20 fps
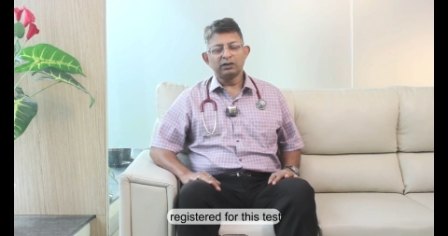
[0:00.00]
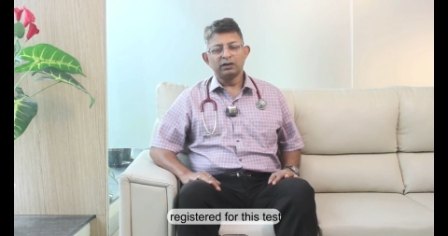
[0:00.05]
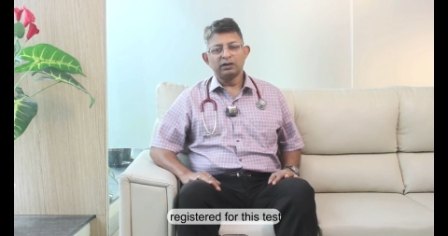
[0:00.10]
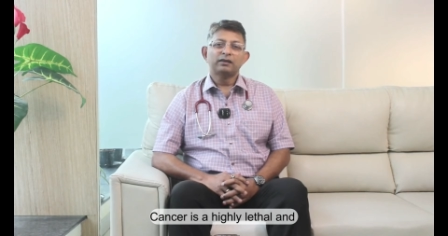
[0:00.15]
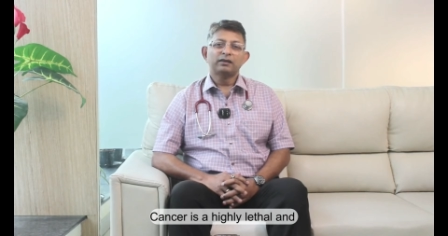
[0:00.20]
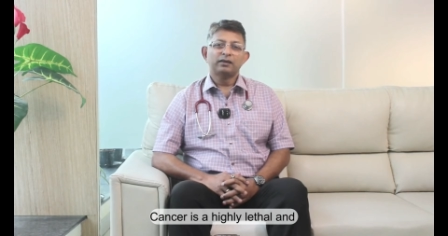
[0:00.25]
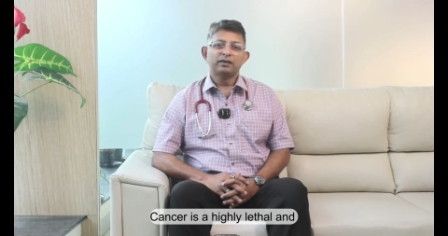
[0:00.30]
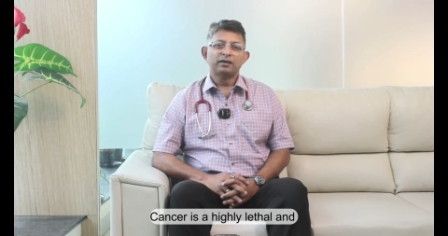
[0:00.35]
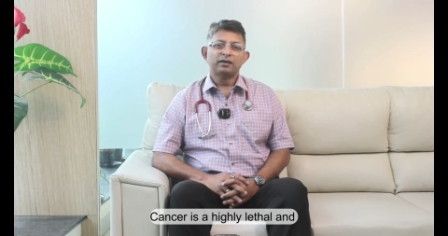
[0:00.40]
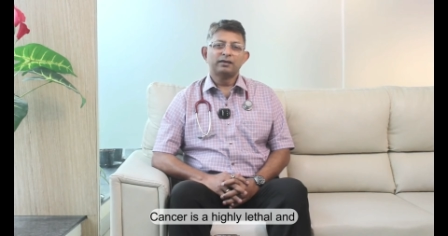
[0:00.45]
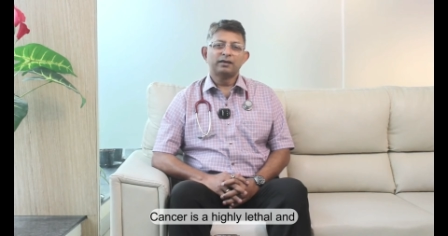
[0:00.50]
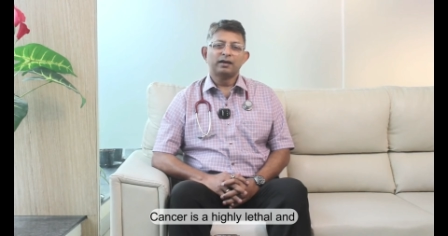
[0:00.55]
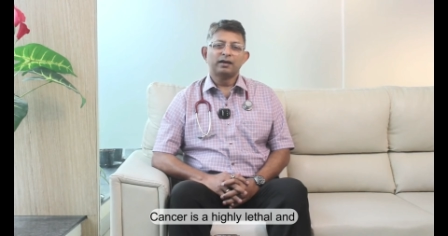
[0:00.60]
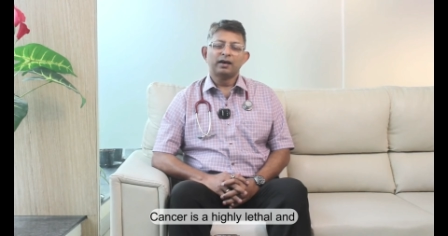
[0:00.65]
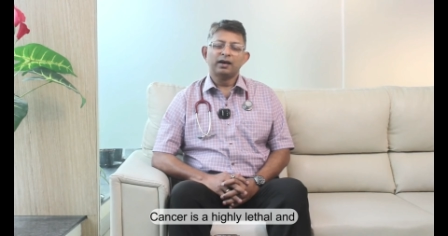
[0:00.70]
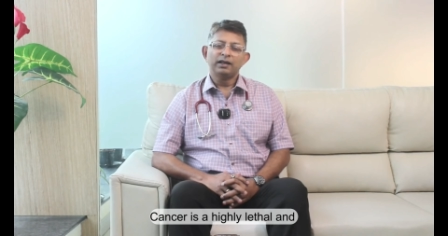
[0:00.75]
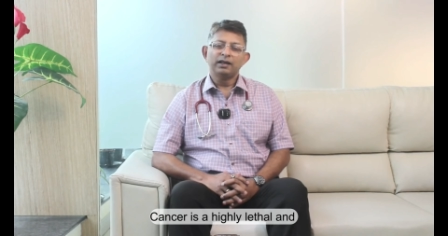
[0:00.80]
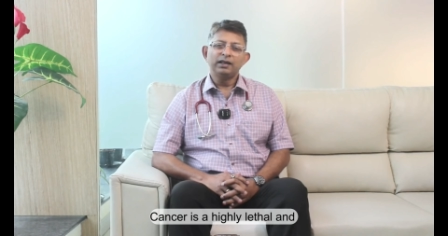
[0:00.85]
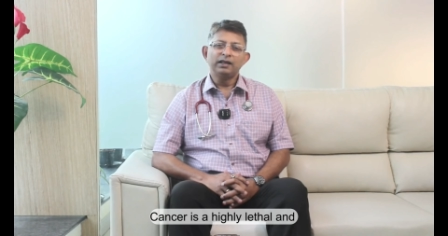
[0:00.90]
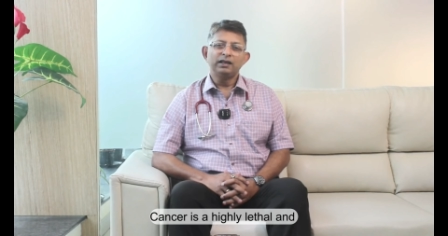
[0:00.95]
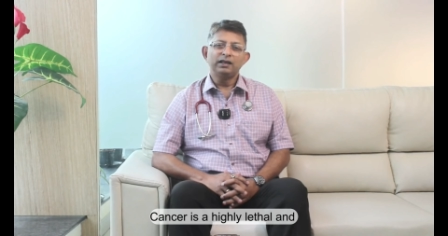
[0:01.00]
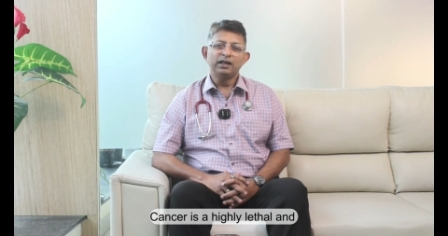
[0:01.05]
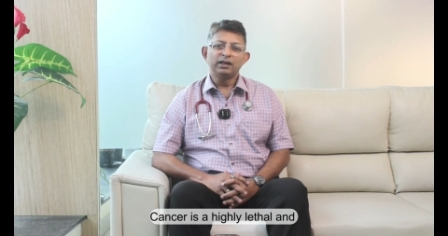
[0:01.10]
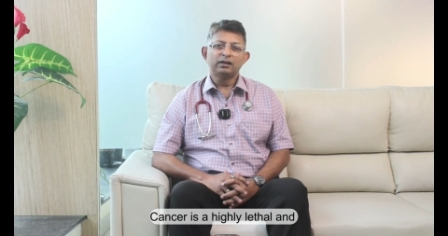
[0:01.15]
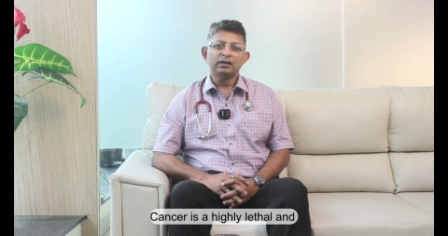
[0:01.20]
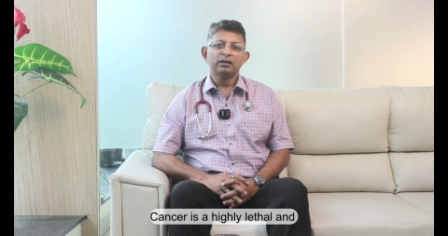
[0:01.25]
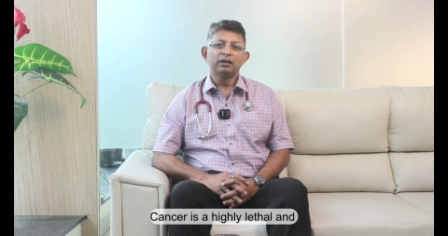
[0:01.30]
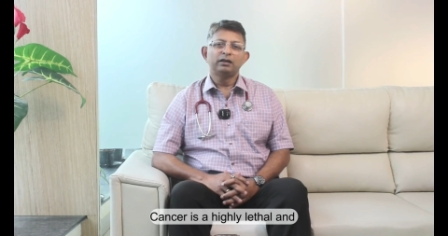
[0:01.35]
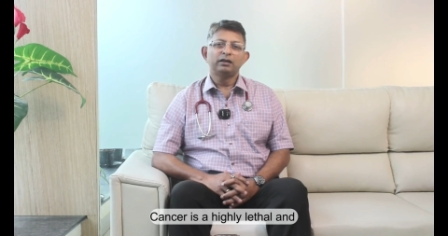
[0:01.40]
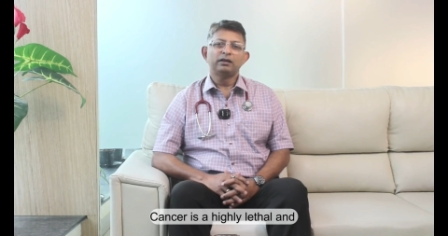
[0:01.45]
Cancer is a highly
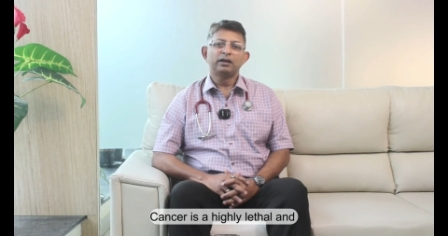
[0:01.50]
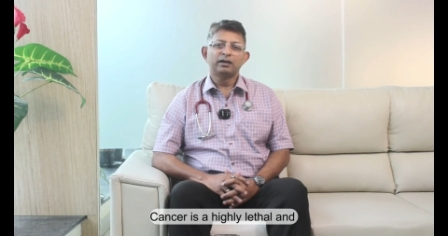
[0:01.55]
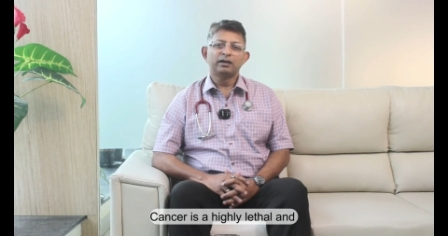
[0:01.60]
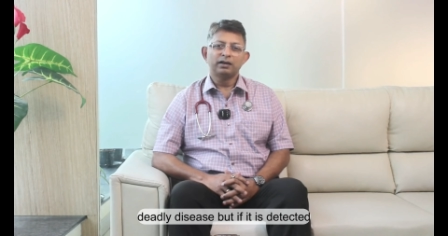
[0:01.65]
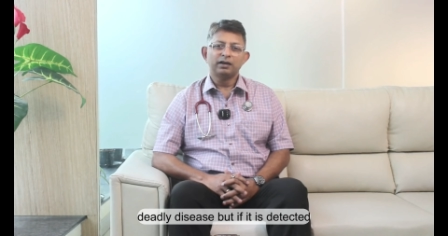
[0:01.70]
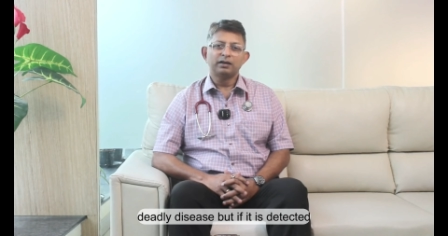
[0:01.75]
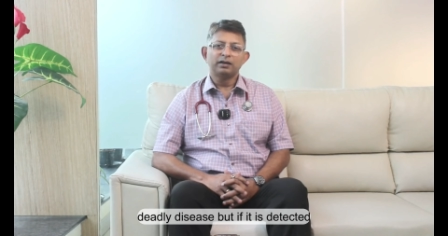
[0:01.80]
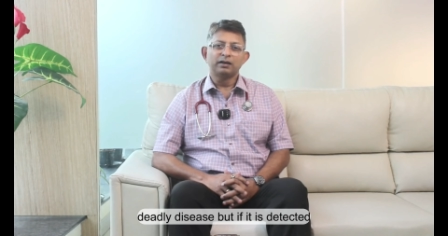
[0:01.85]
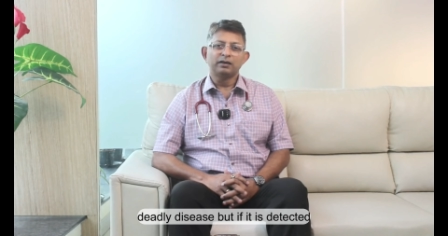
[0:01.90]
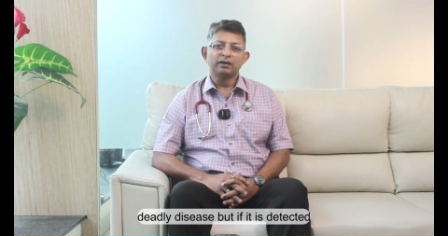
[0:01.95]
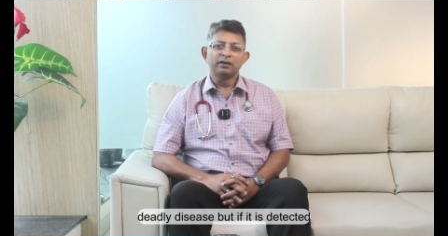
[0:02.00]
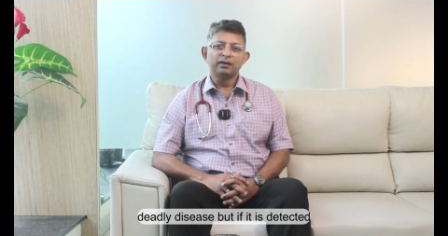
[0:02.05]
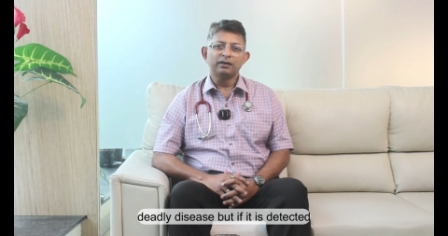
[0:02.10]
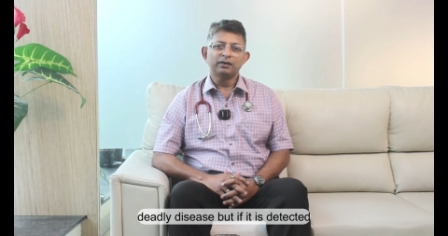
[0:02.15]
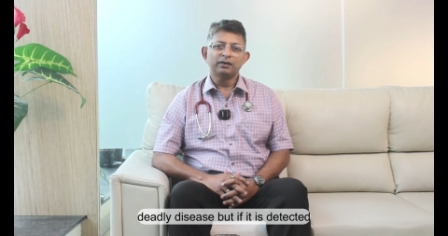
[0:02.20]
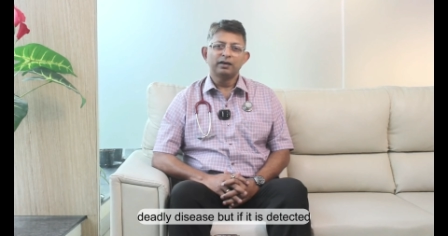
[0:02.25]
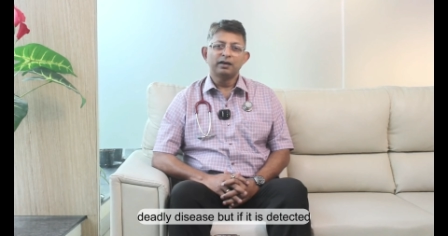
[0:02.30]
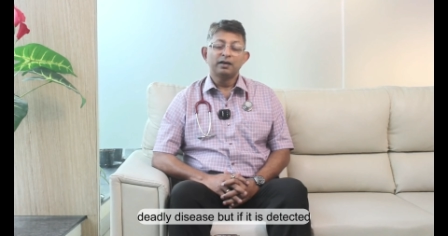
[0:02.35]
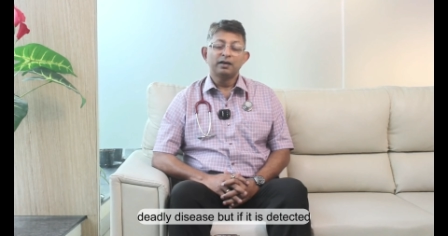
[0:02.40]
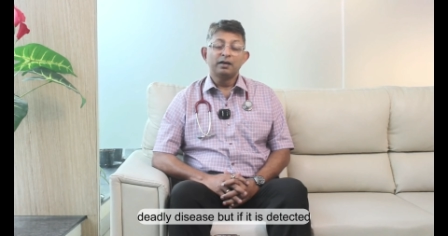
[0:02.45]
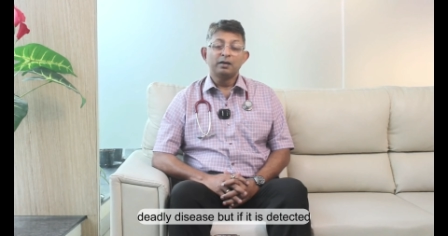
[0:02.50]
lethal and deadly disease,